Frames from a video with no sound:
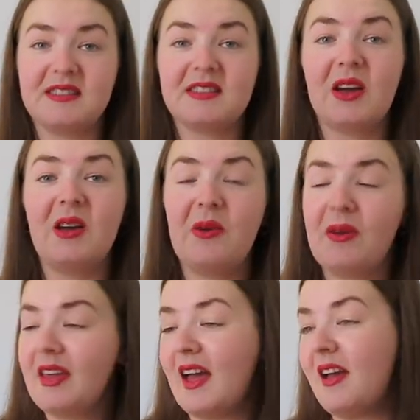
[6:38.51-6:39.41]
So
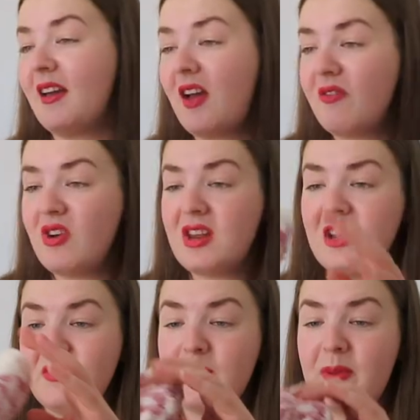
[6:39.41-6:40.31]
yeah, a really
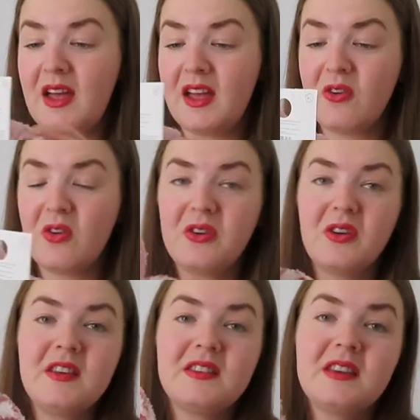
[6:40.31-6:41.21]
lovely pair, got a
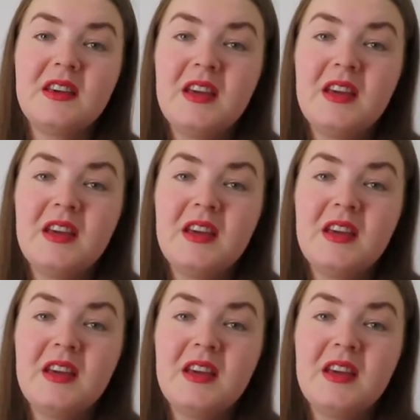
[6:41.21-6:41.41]
nice